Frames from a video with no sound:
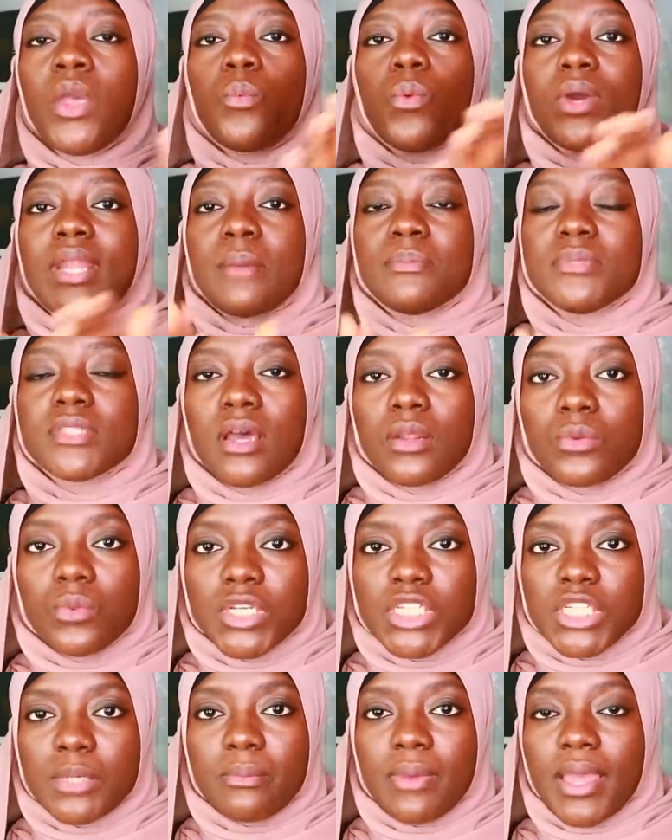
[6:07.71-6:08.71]
When I'm done
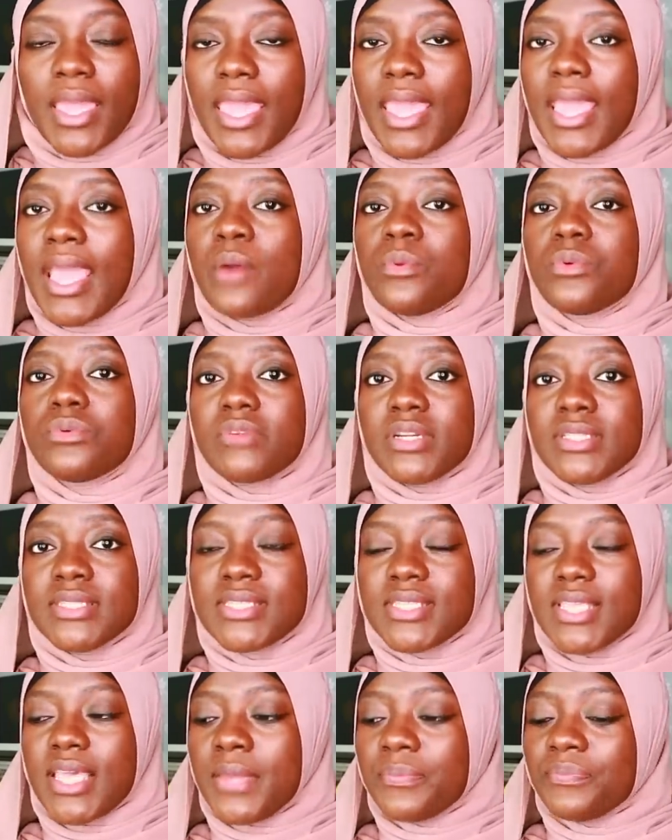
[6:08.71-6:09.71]
washing my hair, I will
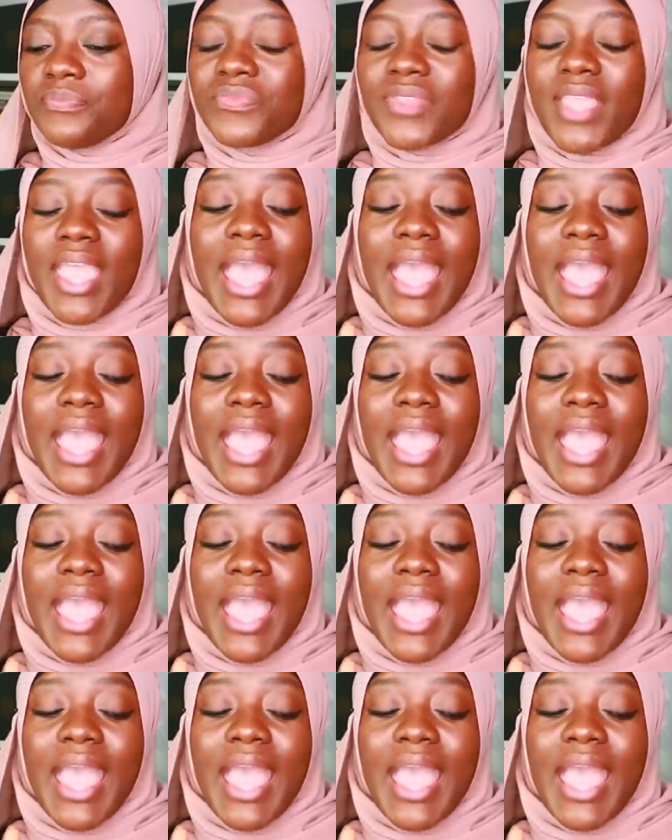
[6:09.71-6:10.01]
rinse it.